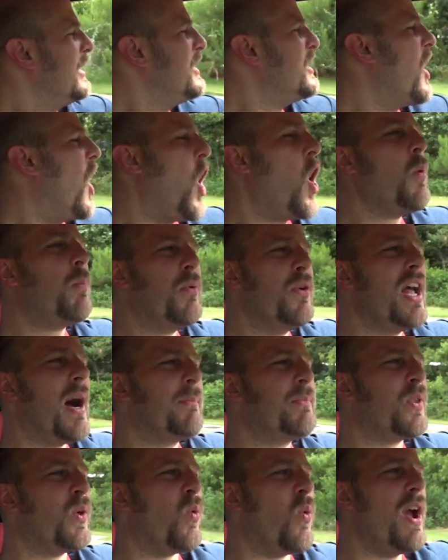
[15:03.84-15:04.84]
You open
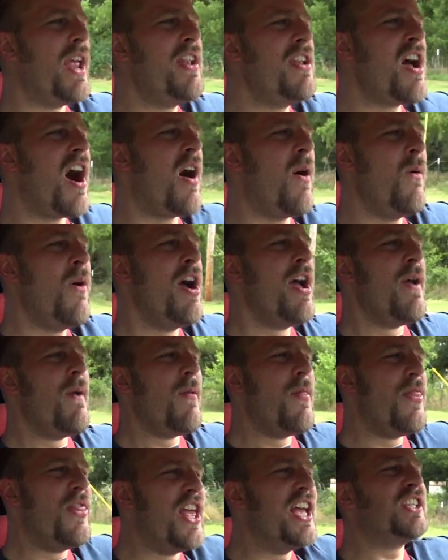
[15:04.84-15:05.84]
up the window.
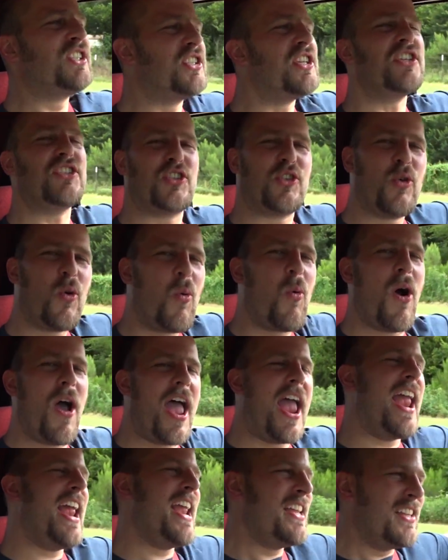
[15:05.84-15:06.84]
This is the
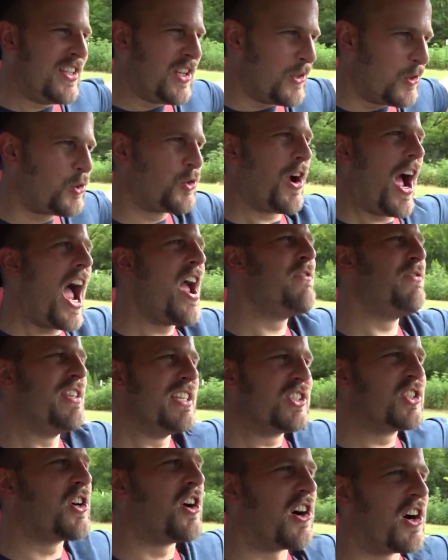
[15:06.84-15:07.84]
way to drive
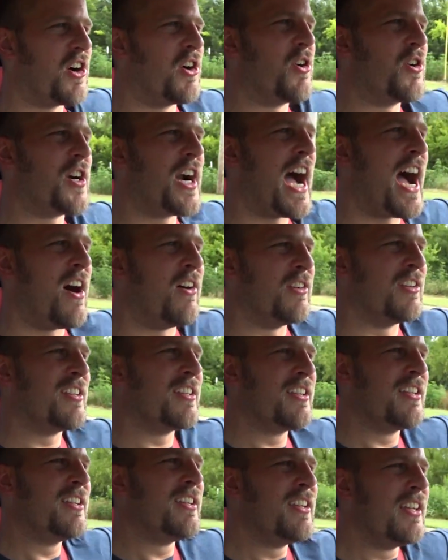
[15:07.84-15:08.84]
this car
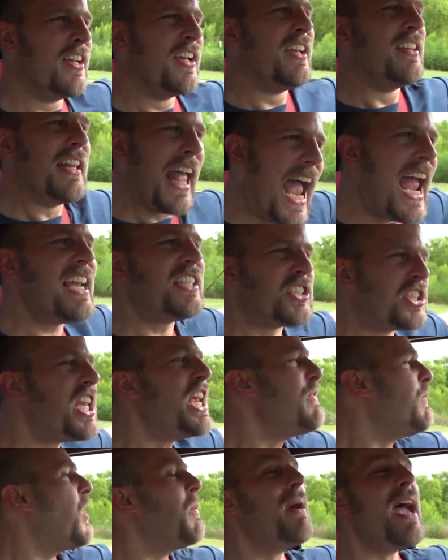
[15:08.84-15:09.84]
around. The
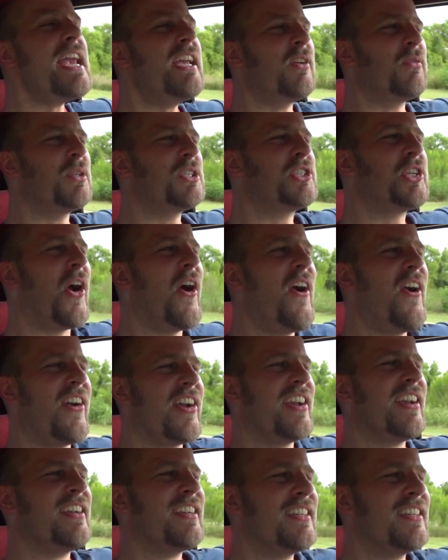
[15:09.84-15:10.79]
AC will make a return.